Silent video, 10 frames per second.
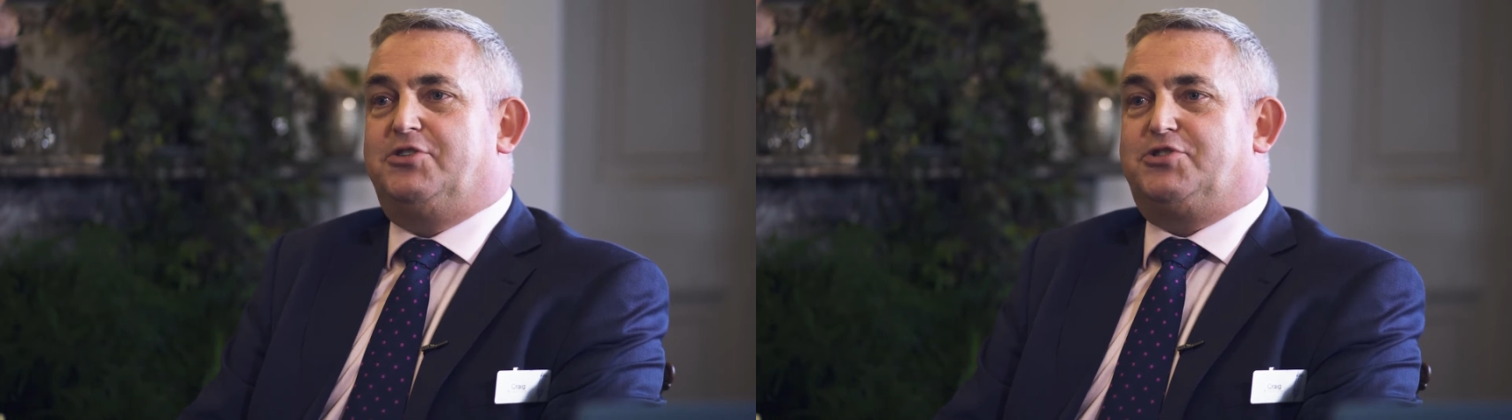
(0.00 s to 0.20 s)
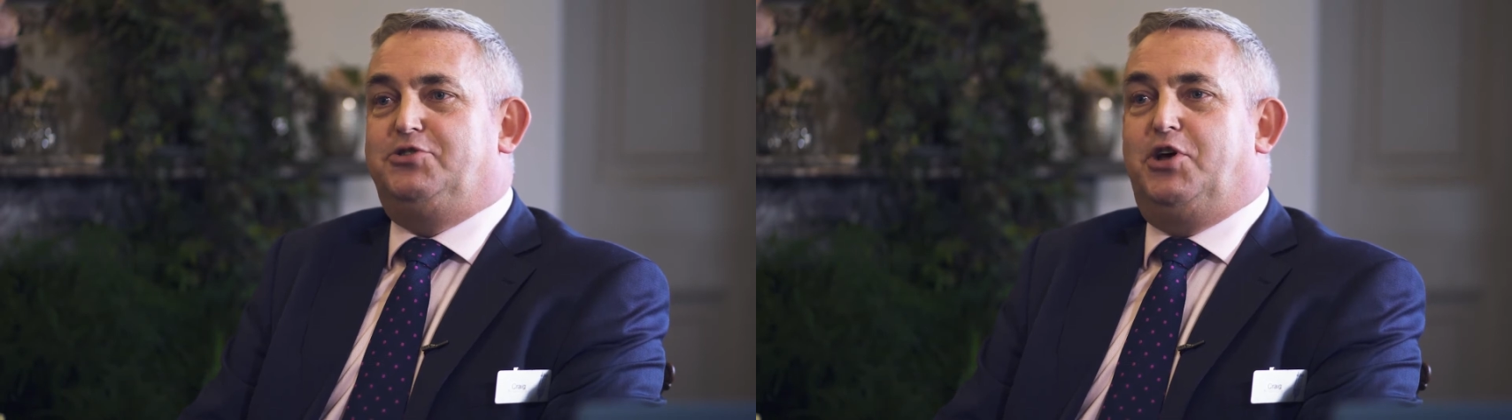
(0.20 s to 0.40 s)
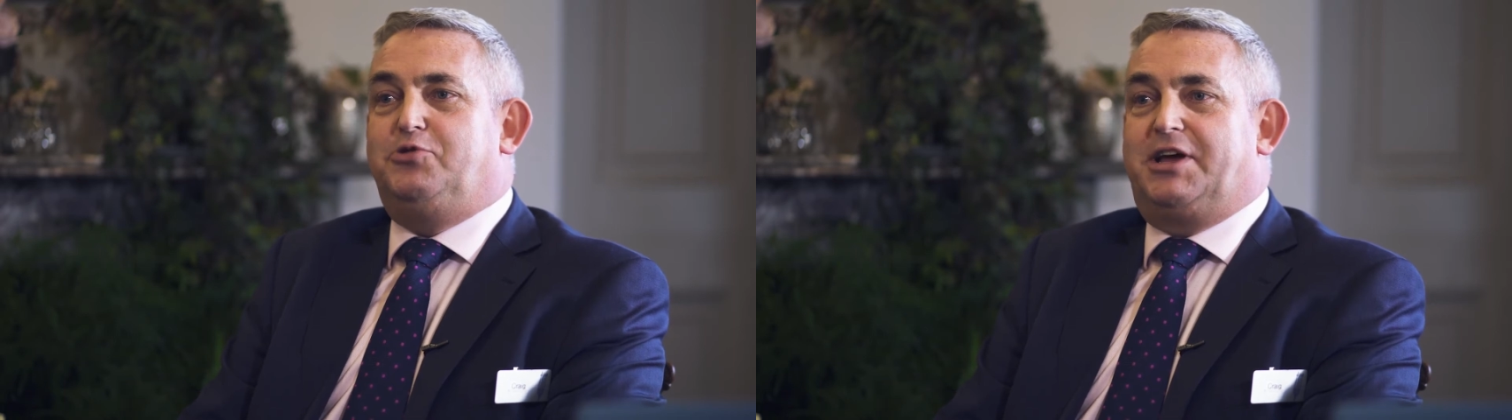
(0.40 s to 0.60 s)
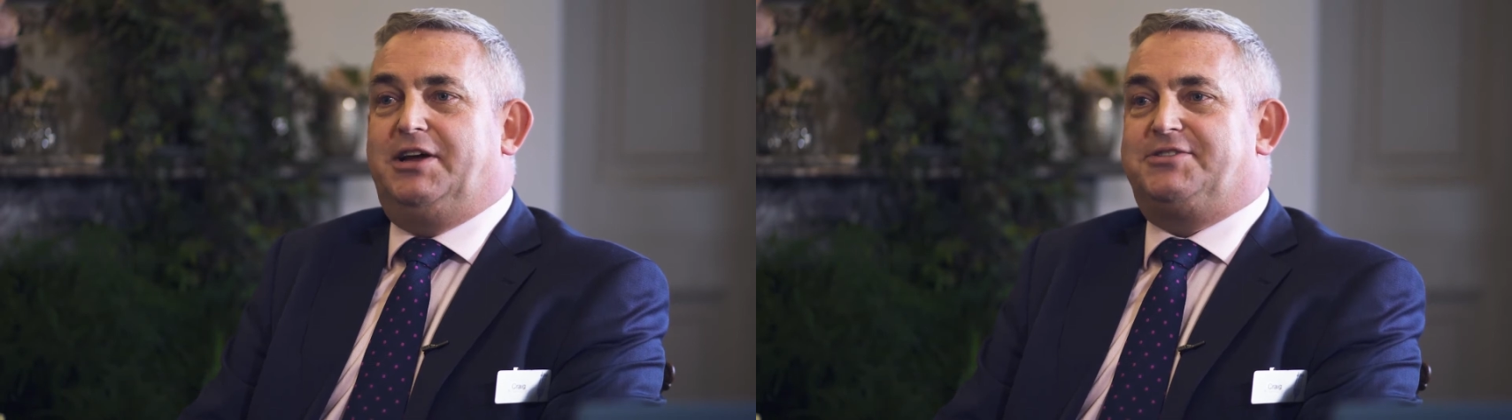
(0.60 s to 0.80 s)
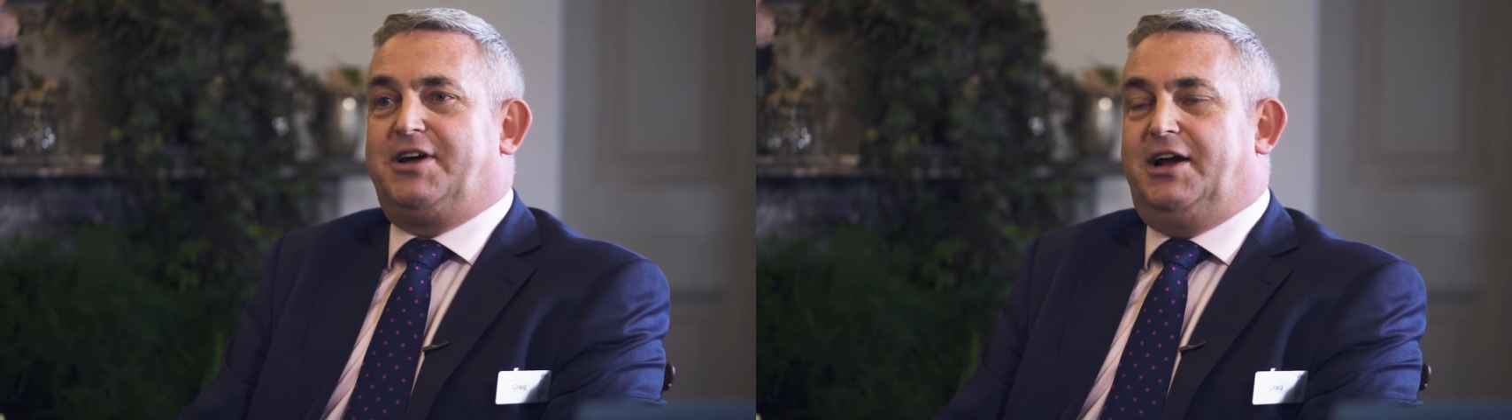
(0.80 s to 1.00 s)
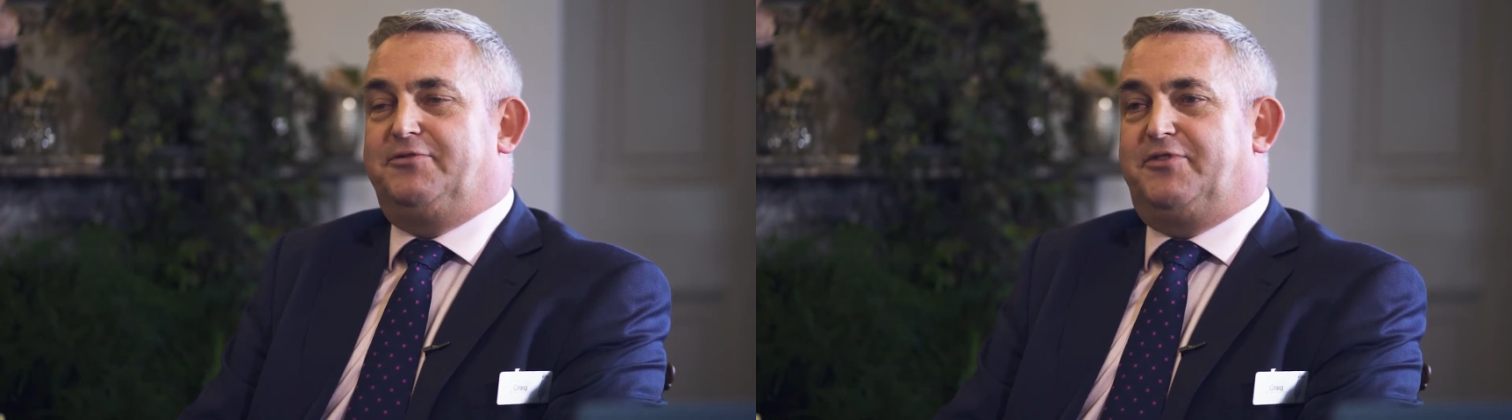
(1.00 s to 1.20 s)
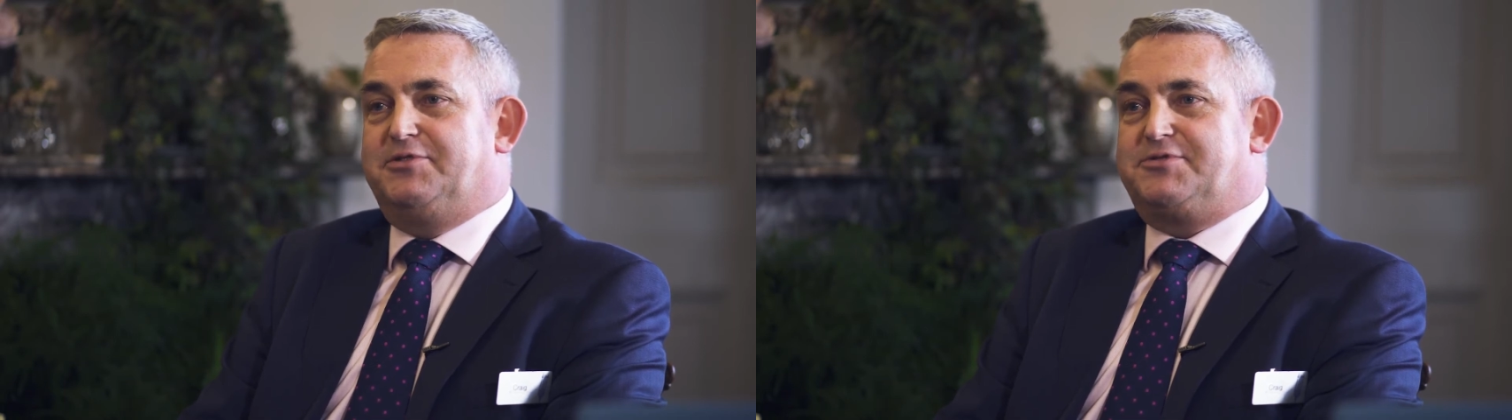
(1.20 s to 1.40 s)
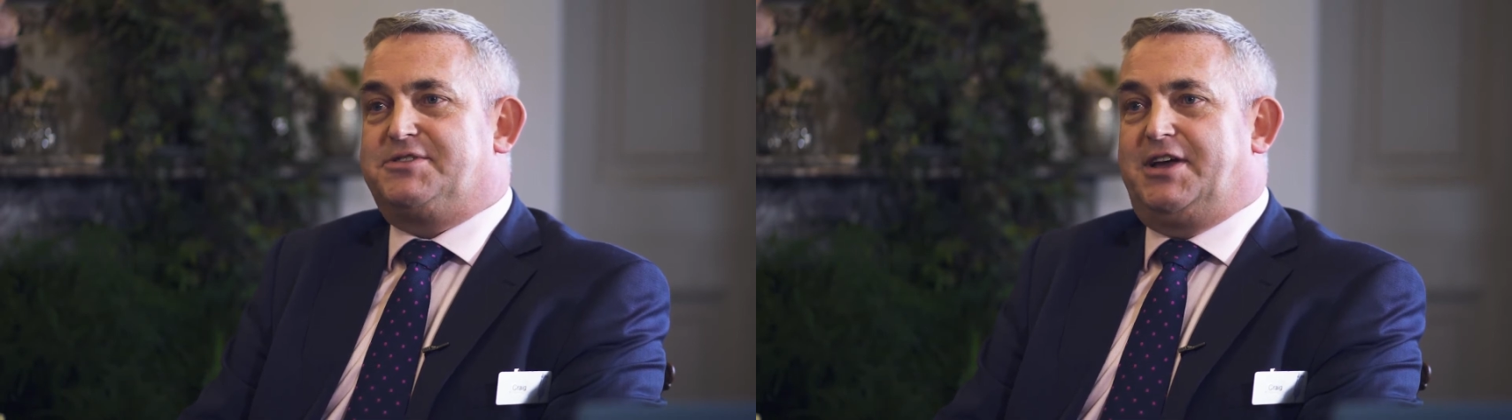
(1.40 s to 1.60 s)
so no day at Dine
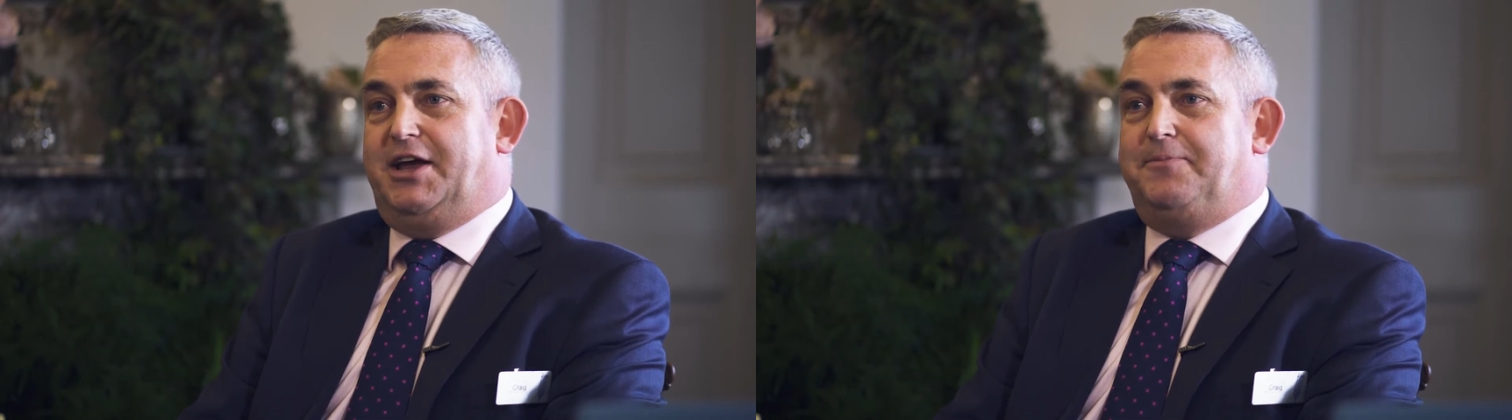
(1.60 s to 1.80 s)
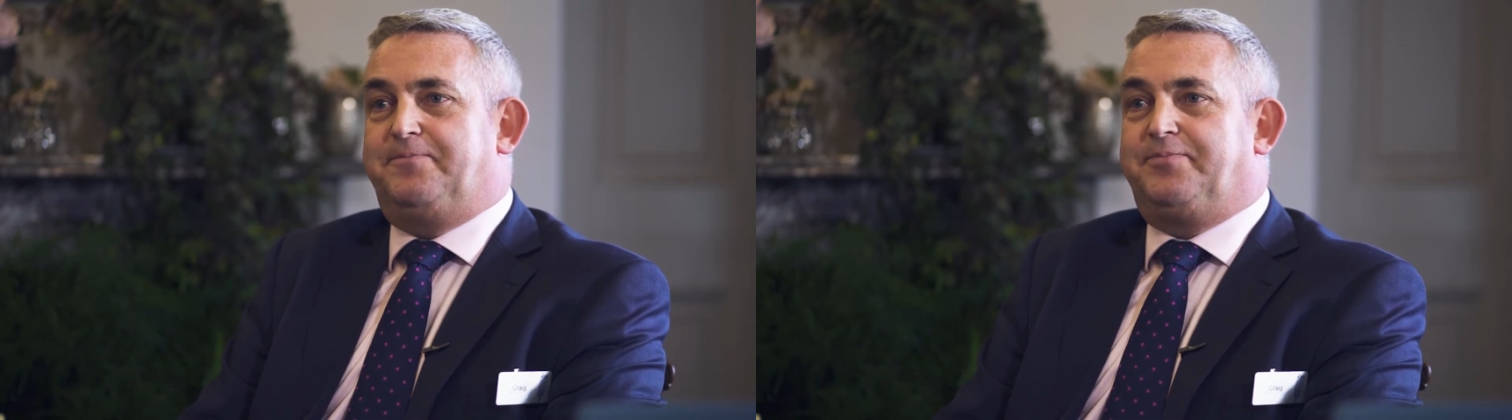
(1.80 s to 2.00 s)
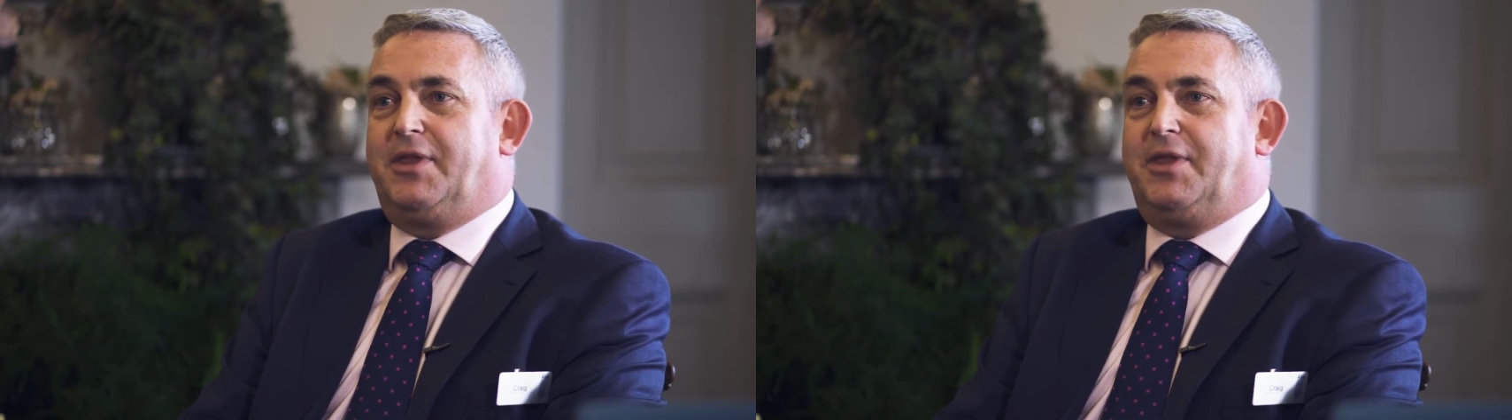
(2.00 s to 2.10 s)
feels the same.